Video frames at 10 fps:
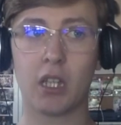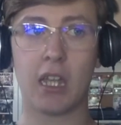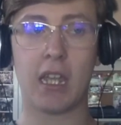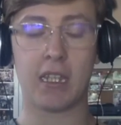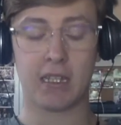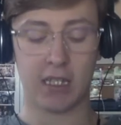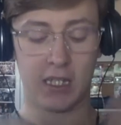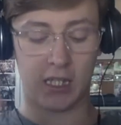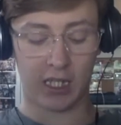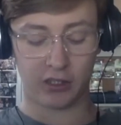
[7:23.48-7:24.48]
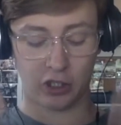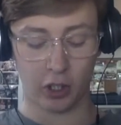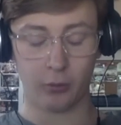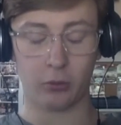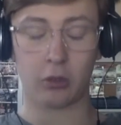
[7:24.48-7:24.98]
And it had the
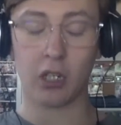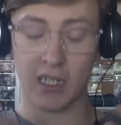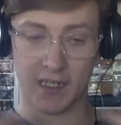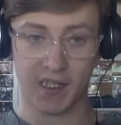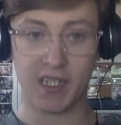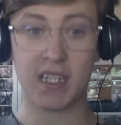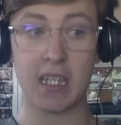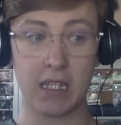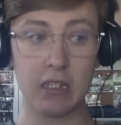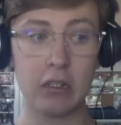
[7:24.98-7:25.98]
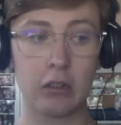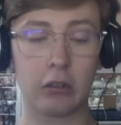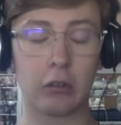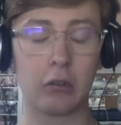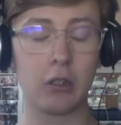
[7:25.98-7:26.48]
Tobey Maguire skin
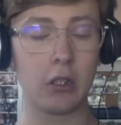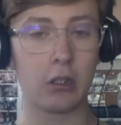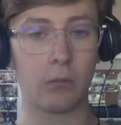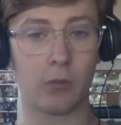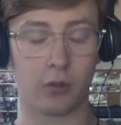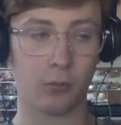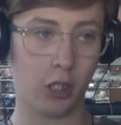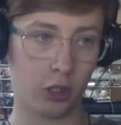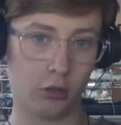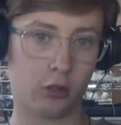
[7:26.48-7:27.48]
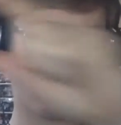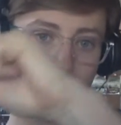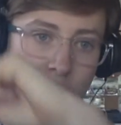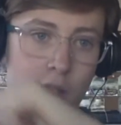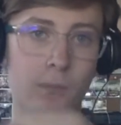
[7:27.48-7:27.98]
on with murder
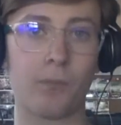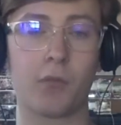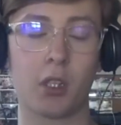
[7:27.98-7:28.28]
across it.